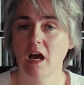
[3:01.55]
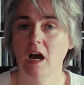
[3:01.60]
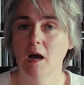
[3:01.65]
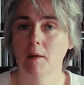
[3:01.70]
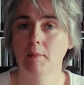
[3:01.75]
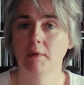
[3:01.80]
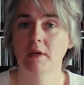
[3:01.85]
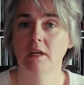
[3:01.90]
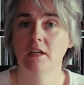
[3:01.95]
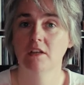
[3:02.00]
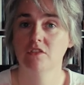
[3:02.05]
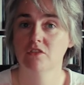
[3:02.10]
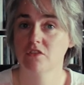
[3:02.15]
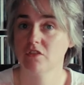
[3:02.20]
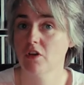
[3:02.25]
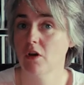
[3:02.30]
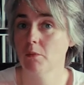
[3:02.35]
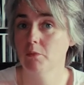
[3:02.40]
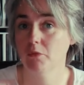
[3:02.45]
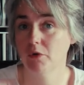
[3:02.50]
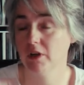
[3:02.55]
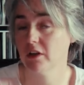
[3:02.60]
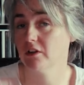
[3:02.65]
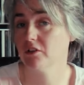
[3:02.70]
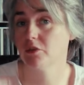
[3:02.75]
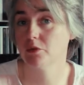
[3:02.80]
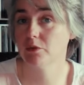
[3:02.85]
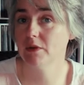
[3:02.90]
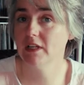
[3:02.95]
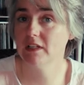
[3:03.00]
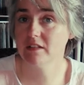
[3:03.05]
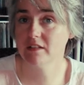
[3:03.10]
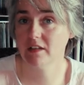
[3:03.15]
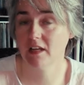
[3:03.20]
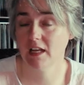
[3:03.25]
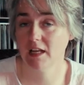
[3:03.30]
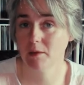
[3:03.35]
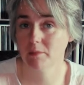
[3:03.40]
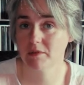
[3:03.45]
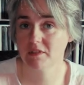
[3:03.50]
up some reel-to-reel
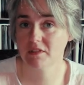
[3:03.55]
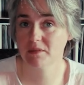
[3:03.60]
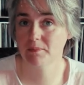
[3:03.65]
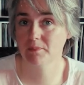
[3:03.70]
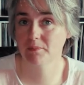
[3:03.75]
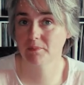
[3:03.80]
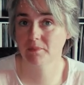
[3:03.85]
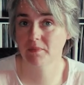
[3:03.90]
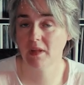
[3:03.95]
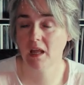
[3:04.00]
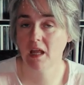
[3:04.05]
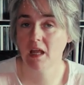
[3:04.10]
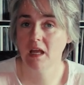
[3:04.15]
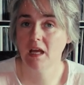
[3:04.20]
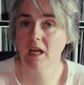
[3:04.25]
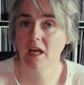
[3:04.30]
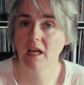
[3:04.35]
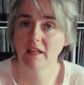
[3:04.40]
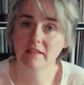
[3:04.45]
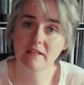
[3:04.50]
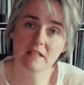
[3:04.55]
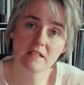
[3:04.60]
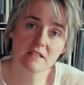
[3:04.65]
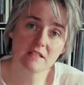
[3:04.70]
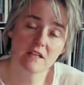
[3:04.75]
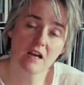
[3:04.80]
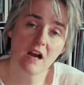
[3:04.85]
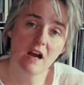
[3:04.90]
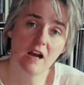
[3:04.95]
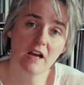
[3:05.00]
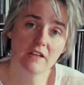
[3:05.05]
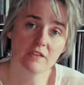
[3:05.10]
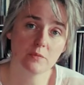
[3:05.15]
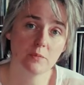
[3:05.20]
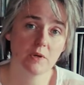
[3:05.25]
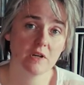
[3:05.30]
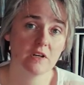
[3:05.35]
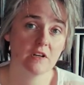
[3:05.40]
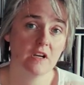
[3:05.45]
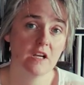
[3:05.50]
tapes. And these guys
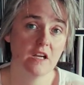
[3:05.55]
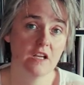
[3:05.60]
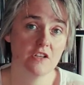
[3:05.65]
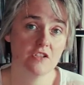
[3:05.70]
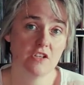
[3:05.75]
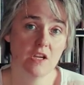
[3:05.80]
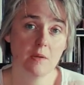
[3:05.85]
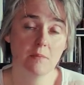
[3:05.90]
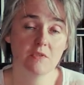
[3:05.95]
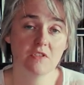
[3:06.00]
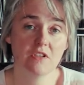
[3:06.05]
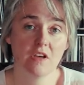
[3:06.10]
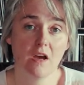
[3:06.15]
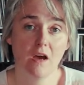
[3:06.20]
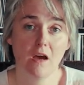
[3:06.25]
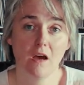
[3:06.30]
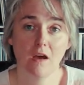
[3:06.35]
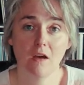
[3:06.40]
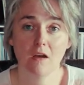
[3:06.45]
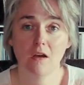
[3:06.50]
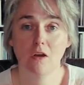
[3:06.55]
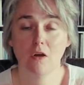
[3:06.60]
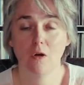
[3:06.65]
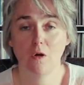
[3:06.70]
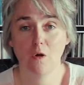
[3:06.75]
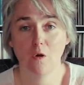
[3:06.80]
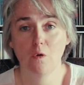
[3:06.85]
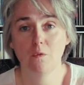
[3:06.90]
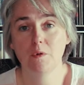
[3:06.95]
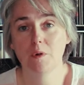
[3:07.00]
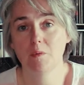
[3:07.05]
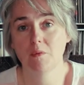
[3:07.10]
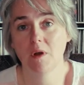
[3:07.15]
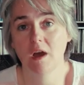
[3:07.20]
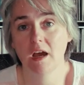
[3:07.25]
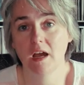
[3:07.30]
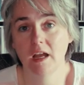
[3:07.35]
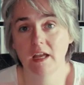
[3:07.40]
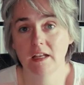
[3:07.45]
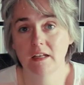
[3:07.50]
were James Carr, O.V.
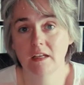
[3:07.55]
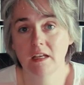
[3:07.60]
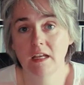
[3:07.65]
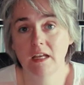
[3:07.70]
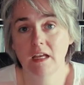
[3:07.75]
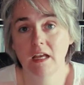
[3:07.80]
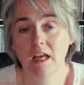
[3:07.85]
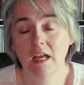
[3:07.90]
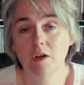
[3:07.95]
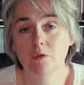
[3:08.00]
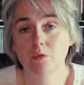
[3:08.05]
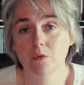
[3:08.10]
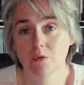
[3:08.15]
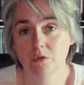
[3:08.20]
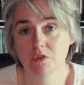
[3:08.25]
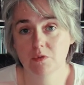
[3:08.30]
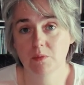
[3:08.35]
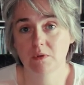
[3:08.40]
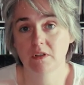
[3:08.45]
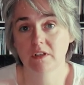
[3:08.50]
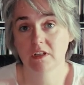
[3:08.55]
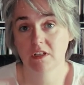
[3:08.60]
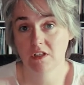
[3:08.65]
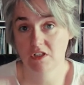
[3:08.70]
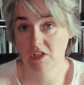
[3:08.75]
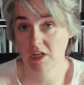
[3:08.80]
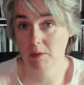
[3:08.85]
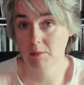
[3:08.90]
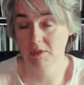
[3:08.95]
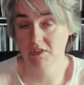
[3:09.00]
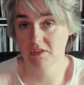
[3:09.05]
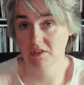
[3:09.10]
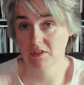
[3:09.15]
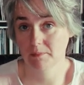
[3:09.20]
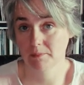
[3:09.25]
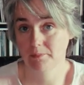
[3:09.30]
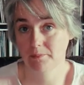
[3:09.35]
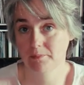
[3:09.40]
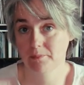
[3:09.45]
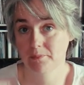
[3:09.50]
Wright, and Roosevelt
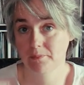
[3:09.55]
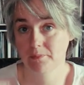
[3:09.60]
Jameson.